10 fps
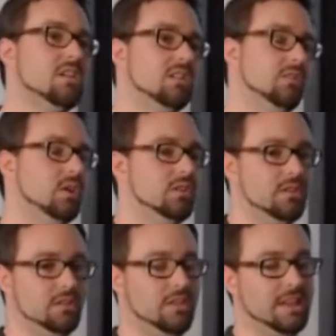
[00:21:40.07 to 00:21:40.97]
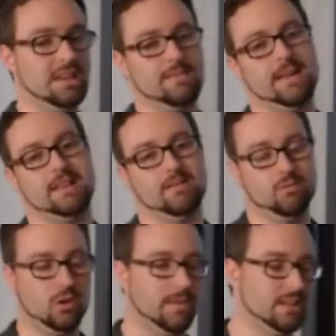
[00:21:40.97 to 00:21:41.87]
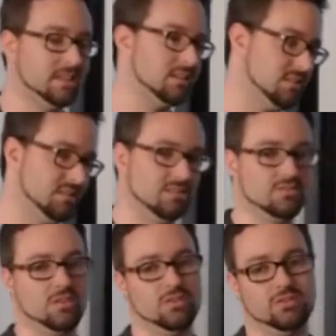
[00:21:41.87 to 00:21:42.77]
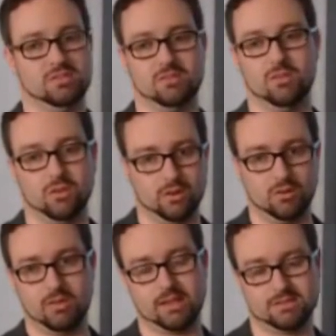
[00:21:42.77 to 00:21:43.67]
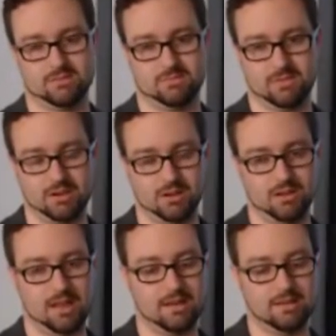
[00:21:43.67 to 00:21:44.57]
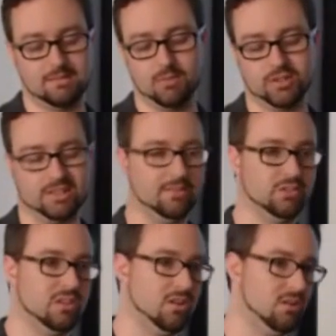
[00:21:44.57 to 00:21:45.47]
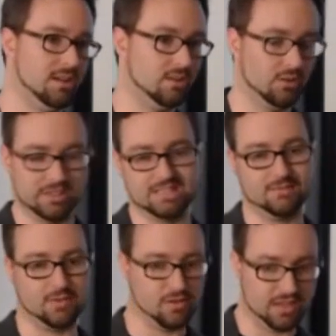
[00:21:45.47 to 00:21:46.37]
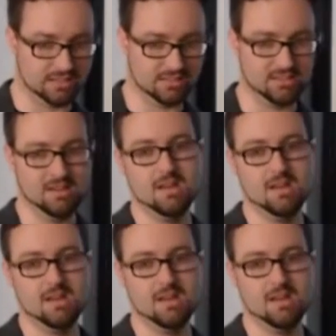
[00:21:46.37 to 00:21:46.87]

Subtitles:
You've got thinking about like role-based access controls and all that, and multi-level security and all these different things.